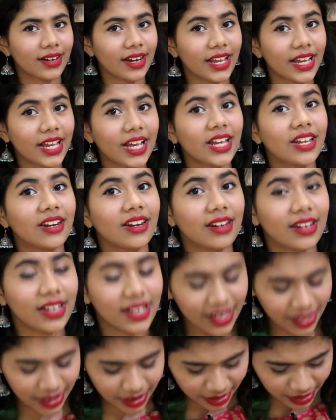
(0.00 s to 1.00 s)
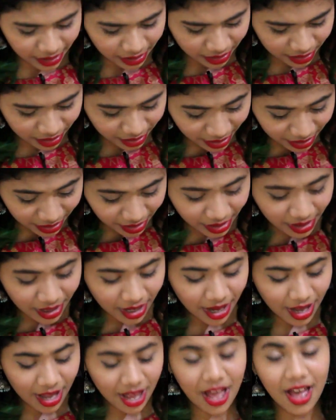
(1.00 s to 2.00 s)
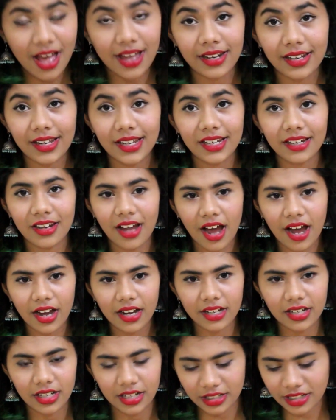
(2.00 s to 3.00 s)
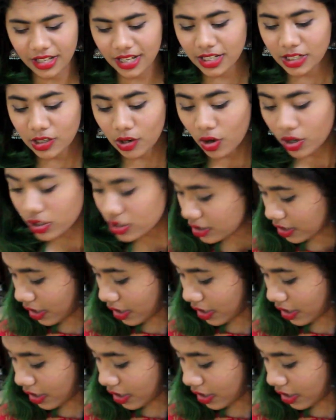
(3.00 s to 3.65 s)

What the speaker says: like really dark. This looks